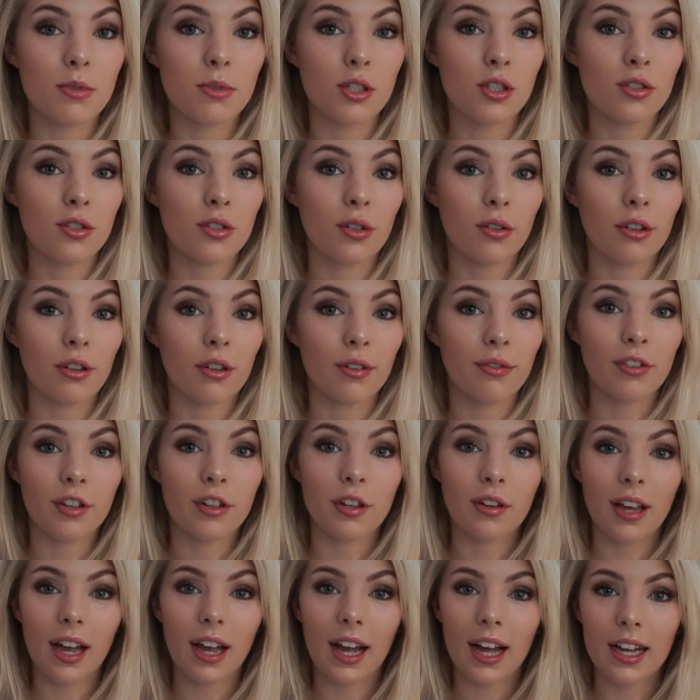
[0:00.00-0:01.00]
tutorial for you
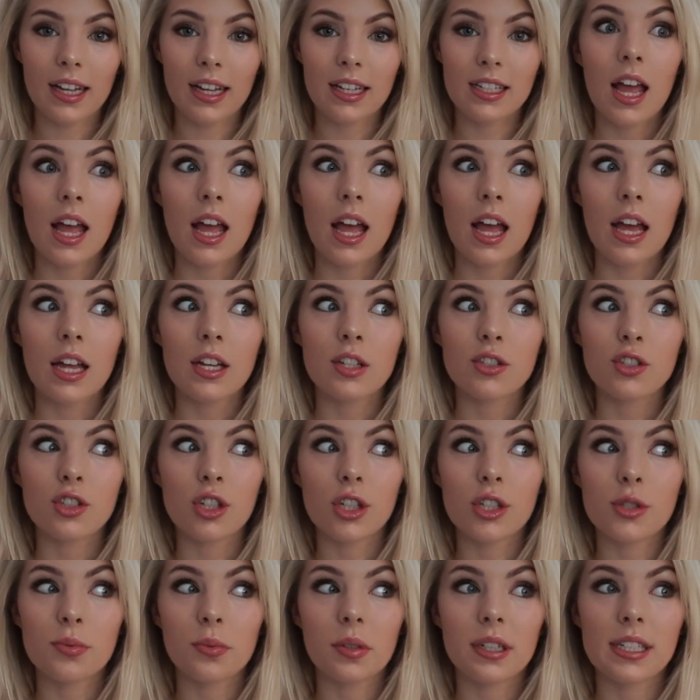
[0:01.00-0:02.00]
guys.
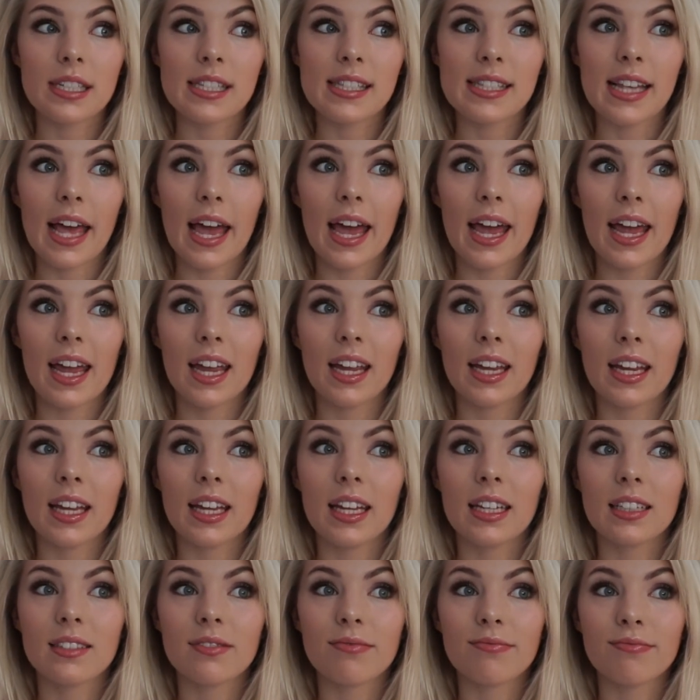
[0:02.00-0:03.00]
Just want to
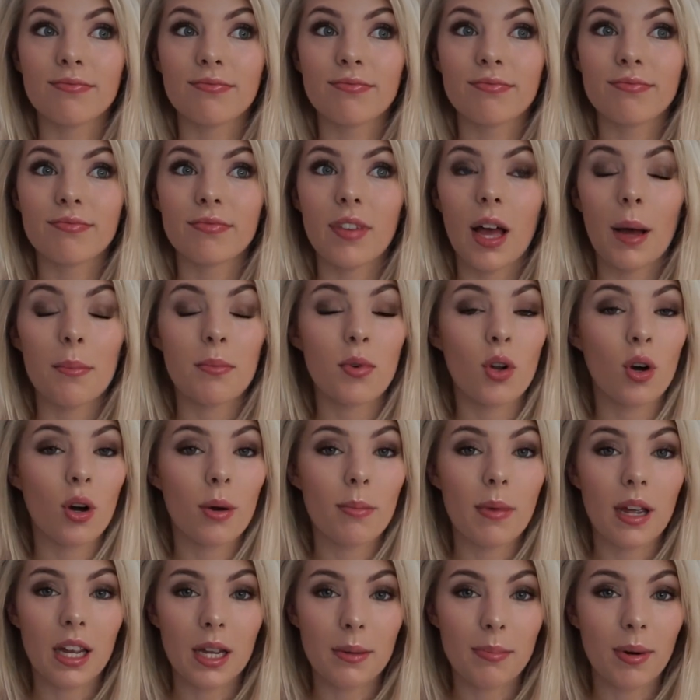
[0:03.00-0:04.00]
say I'm not a
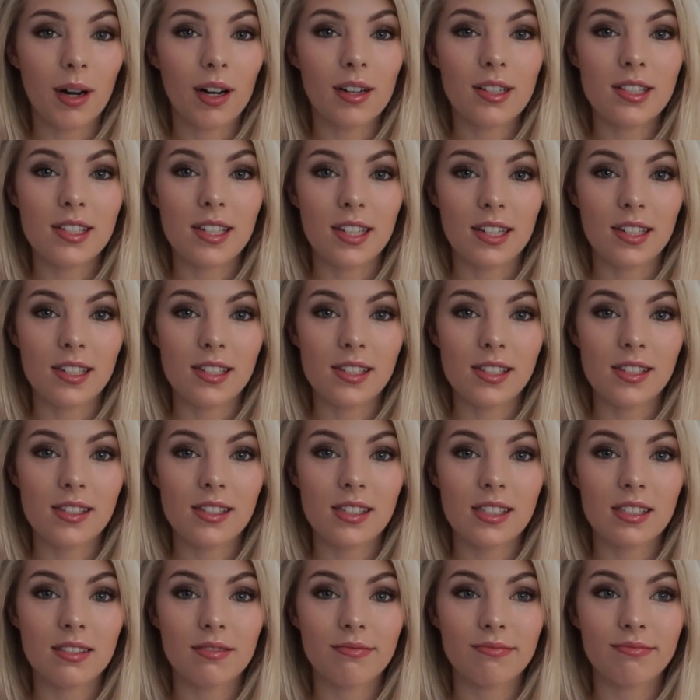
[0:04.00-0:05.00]
makeup
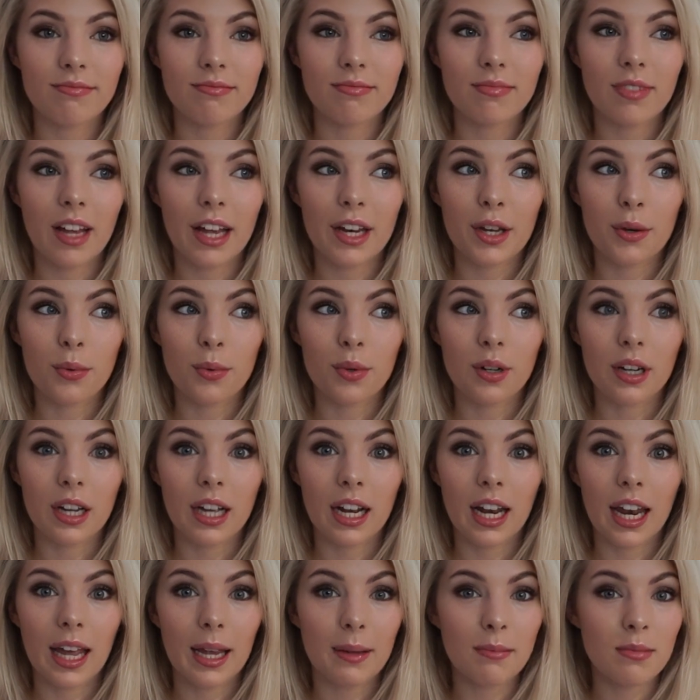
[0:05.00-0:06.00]
artist. I don't want to
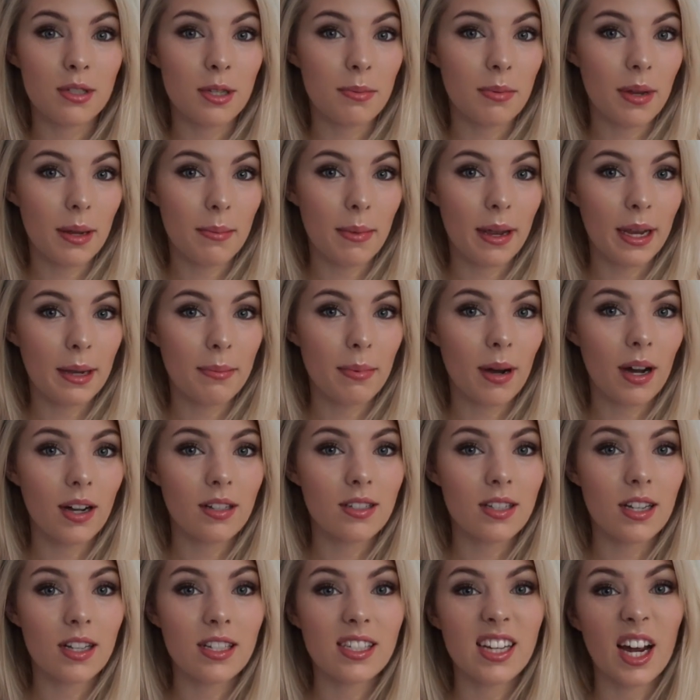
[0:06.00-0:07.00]
claim to be a makeup
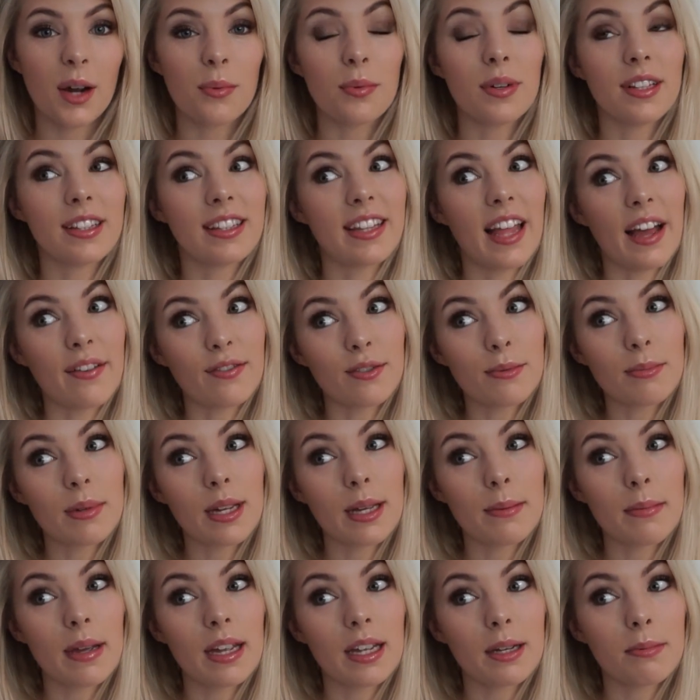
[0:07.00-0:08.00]
artist. I will never be
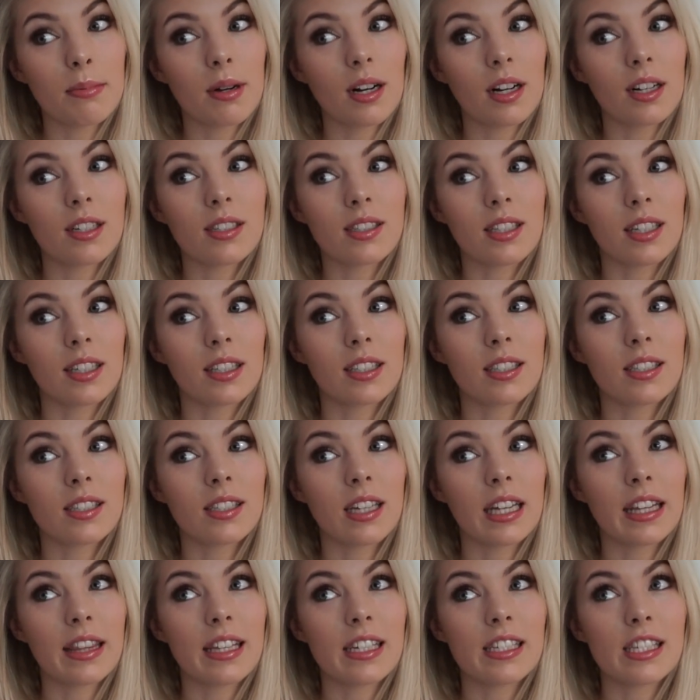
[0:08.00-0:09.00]
a makeup artist.
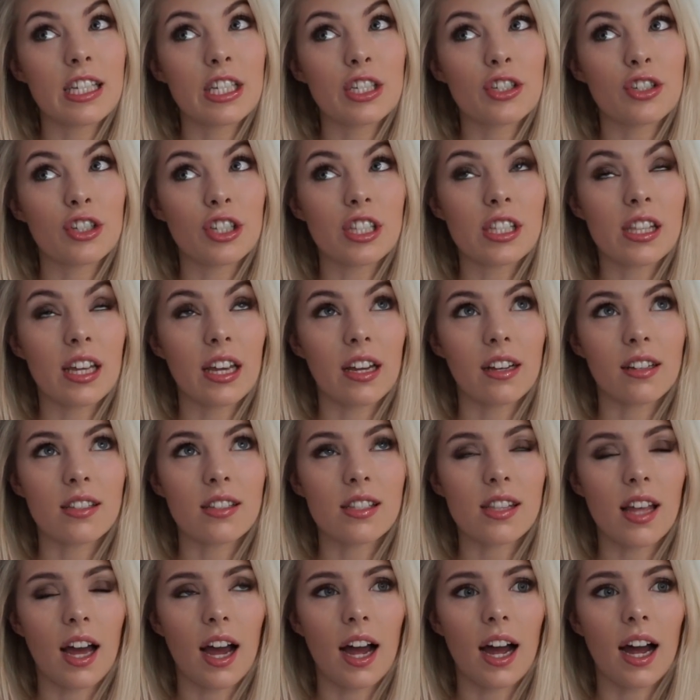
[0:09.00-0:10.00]
This is just things
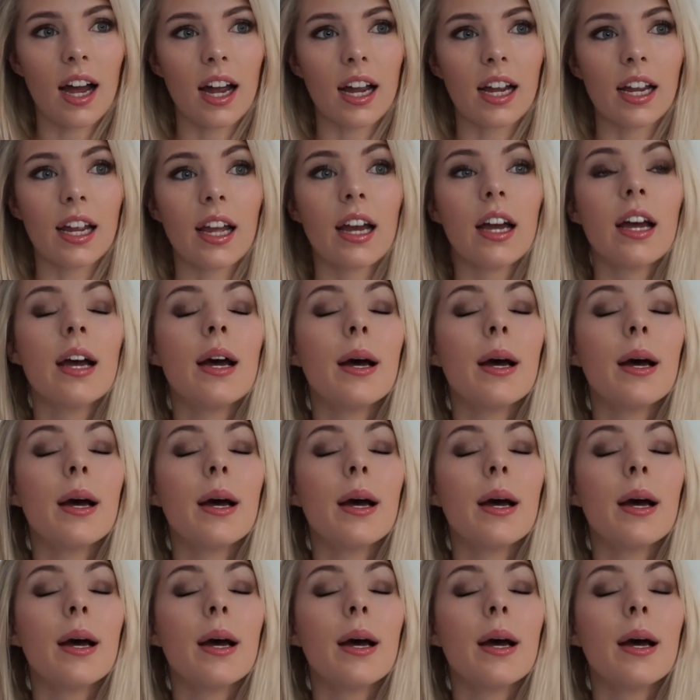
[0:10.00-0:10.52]
that I